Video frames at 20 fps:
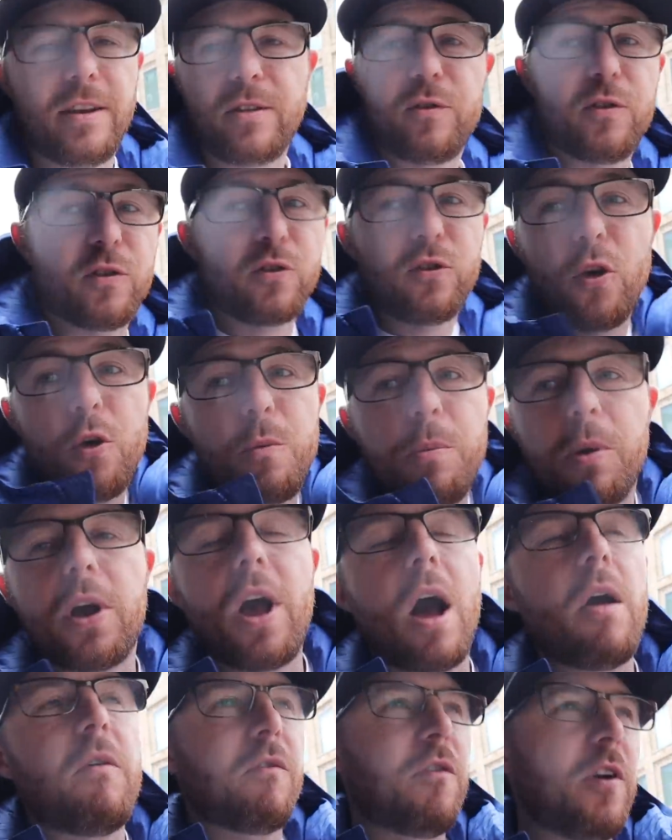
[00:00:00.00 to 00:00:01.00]
It's super
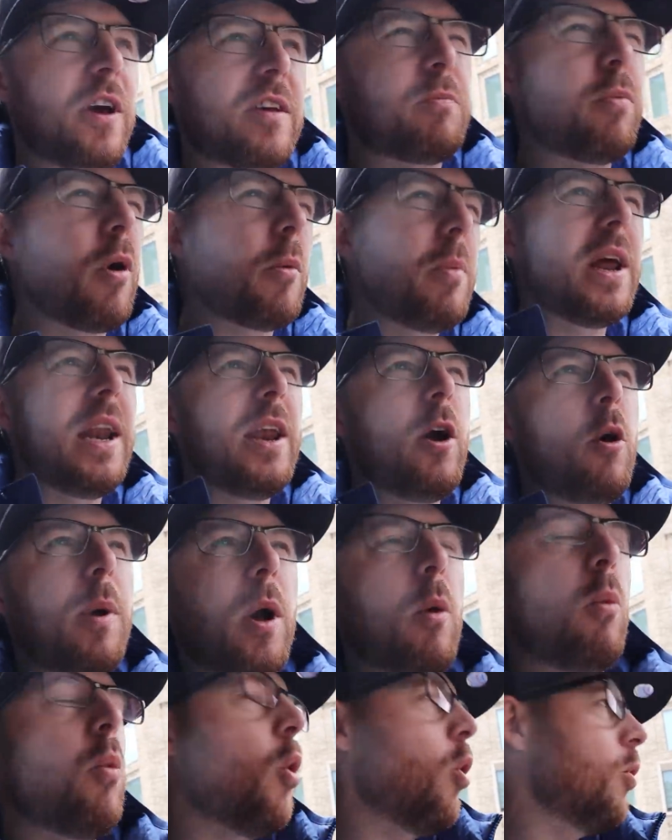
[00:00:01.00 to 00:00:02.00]
comfy. It's probably a little
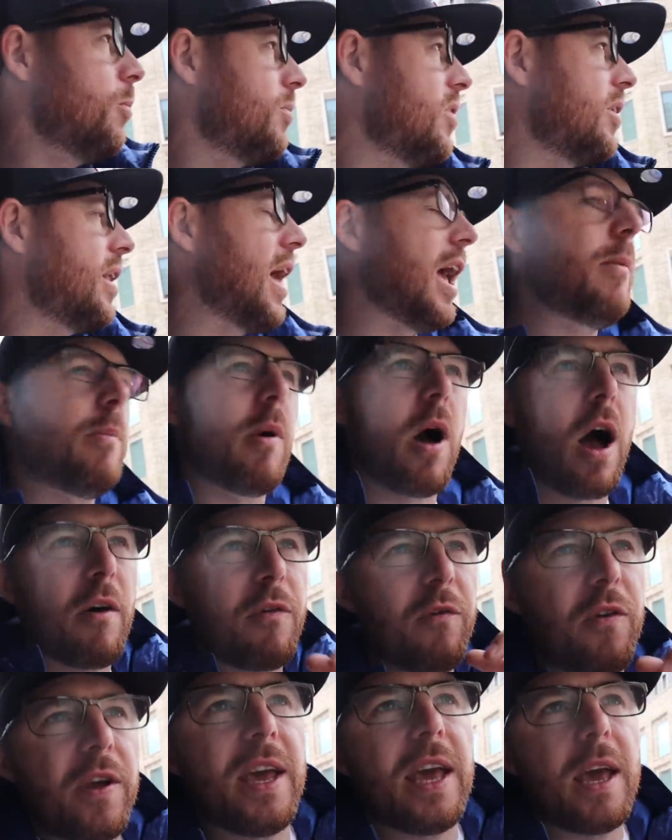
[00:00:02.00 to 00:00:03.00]
bit warm today, but I
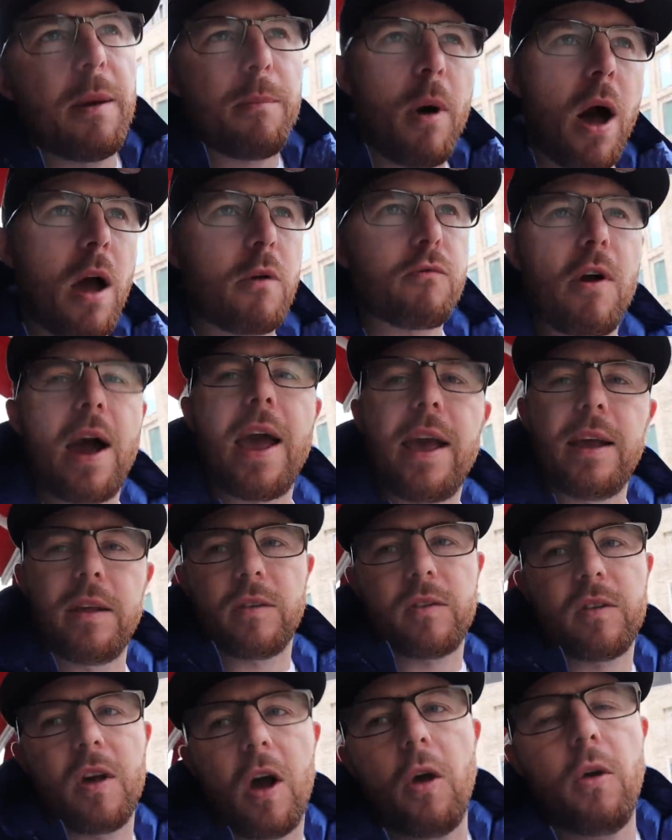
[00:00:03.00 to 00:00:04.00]
think it might rain.
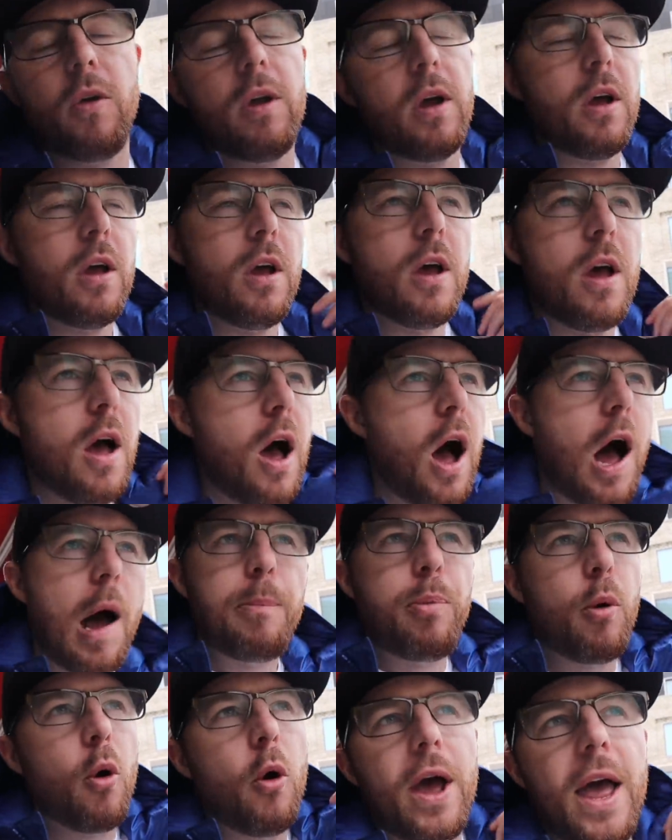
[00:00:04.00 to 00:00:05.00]
So I
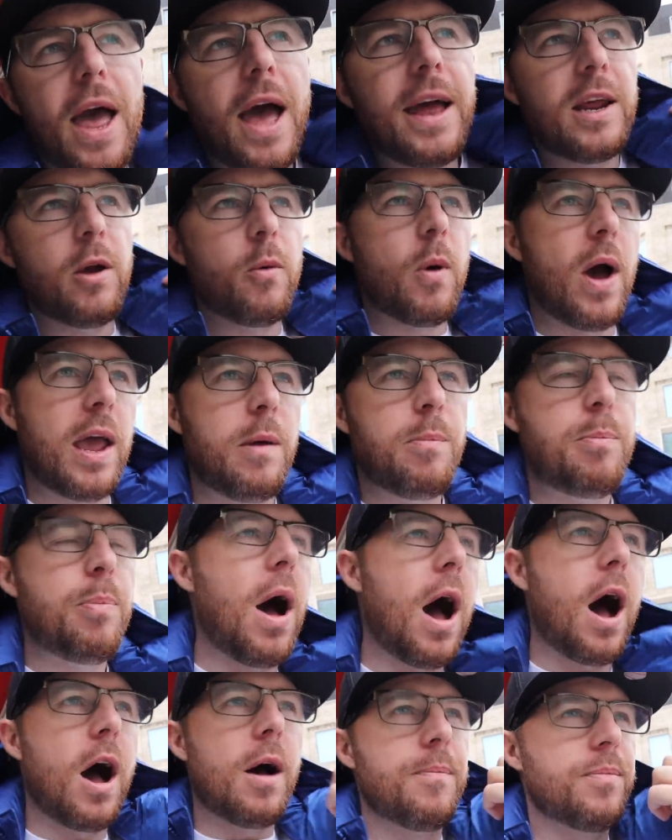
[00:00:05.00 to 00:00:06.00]
bought it anyway.
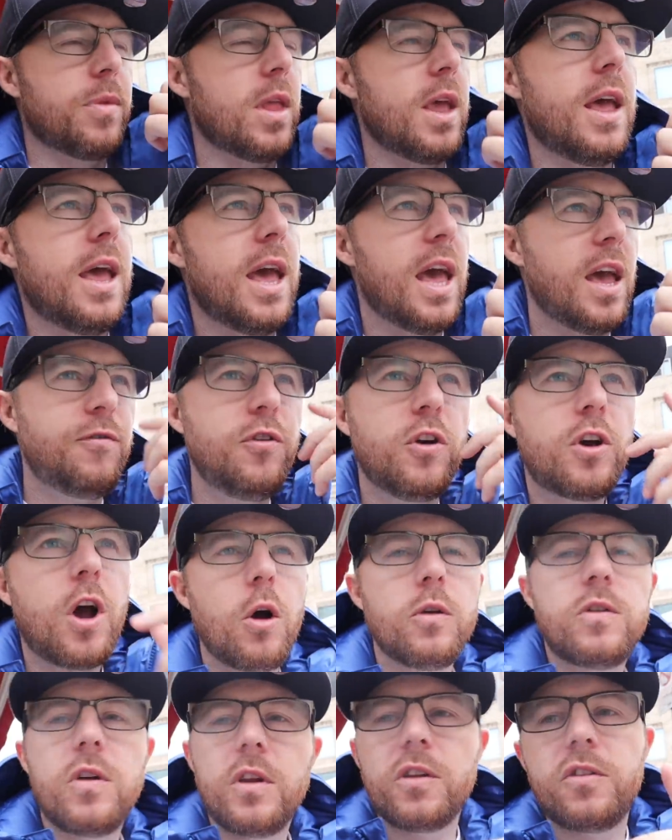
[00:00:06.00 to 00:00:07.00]
But if you
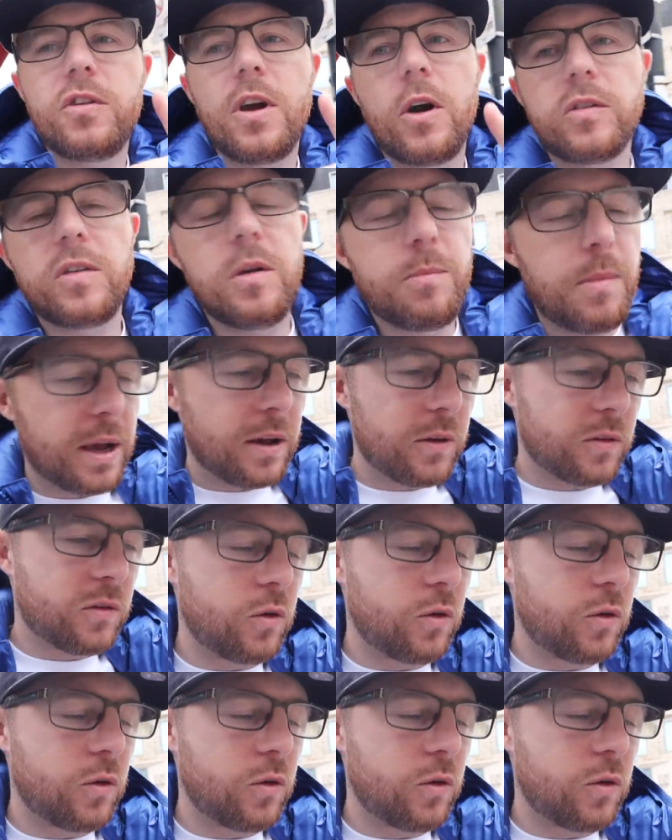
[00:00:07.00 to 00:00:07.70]
go to the Chelsea Mega